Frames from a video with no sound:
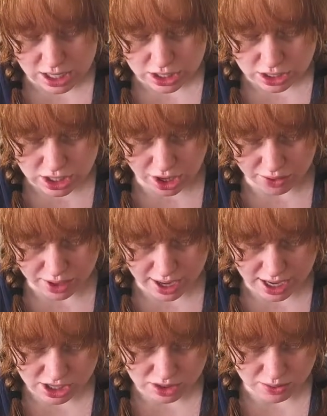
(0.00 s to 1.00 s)
So
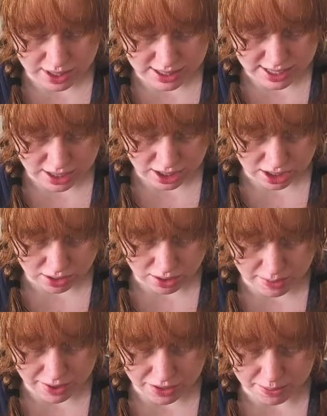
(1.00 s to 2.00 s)
I just want to tell you
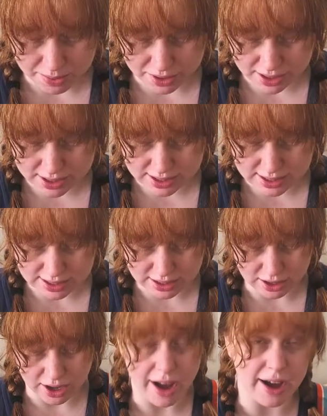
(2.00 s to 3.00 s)
about the books, the
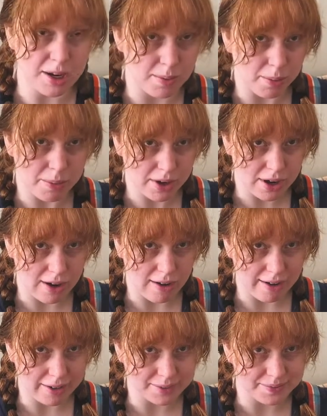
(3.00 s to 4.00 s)
little Audible book
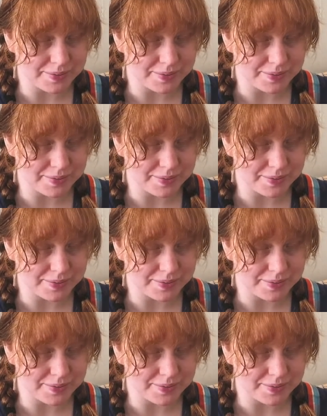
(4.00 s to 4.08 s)
haul